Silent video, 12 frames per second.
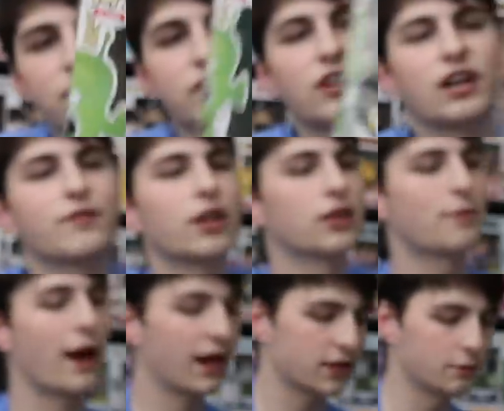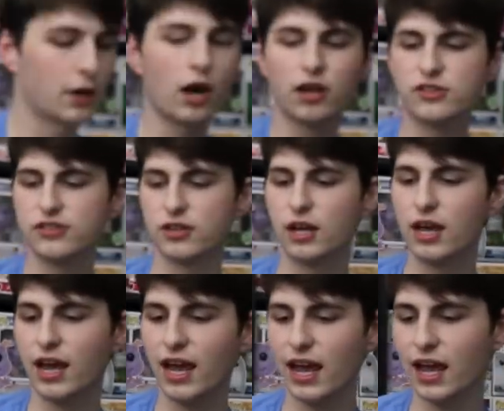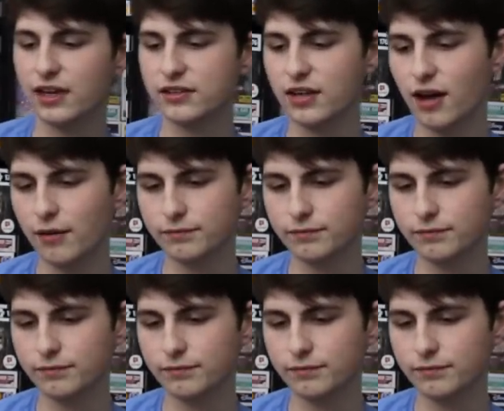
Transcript: it's not even on the back of the box. And